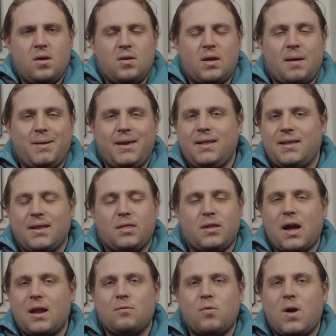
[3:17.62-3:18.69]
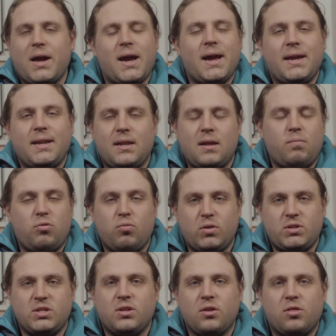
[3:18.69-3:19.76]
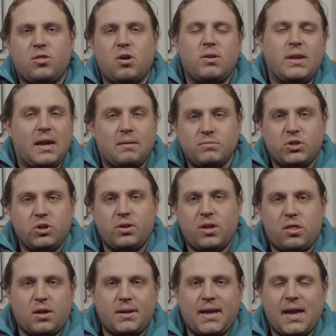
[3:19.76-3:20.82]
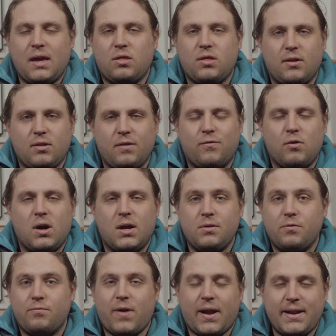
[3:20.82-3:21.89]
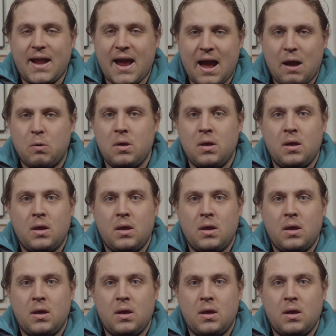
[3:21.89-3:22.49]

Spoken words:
I mean, it's kind of why I ended up switching to Sony. I'm shooting this on the A6400 right now.